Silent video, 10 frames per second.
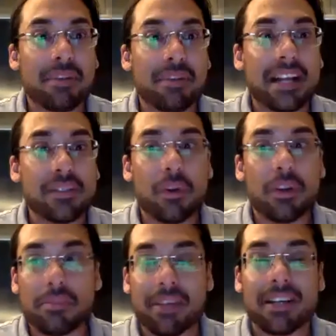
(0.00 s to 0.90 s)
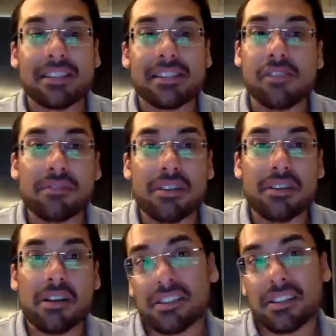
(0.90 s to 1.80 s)
but that's only because, not
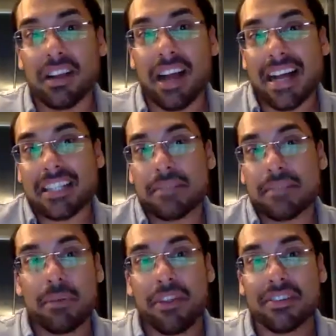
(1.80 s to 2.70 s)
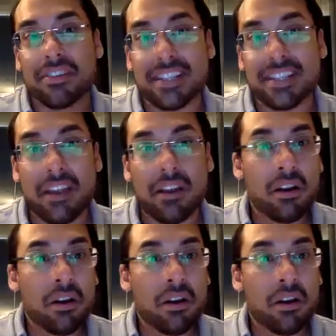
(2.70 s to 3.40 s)
under asking me whether I was gay